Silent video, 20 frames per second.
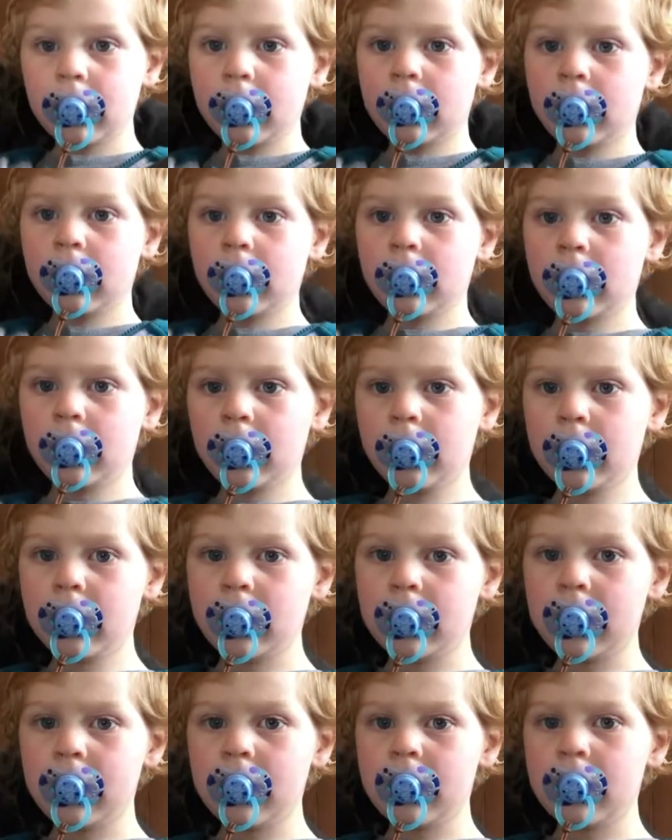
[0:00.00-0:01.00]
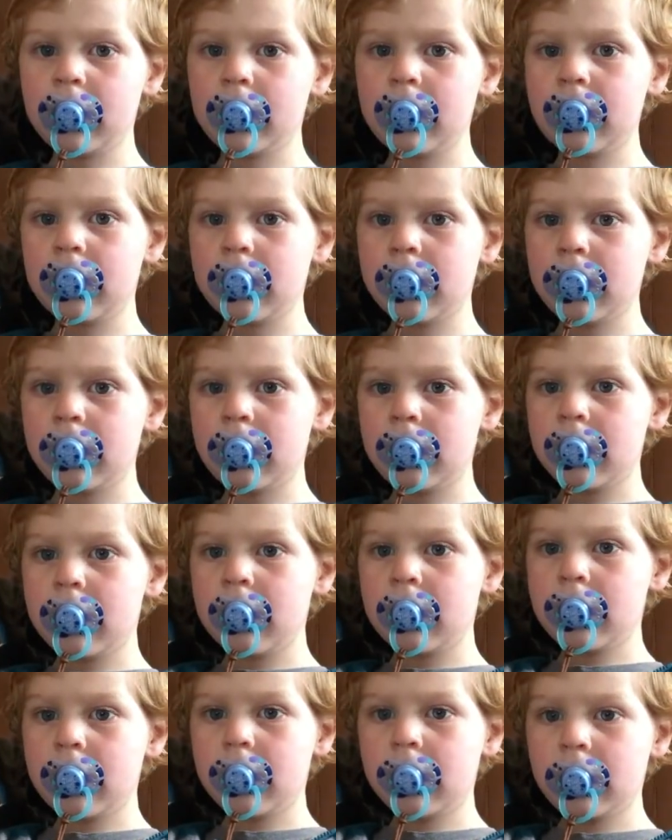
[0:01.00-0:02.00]

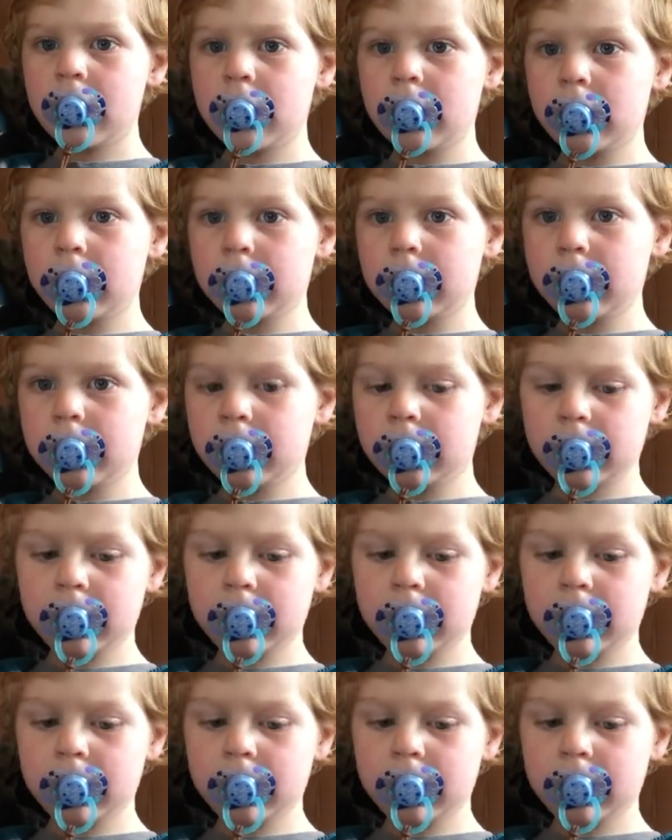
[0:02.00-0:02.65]
The person shown says nothing.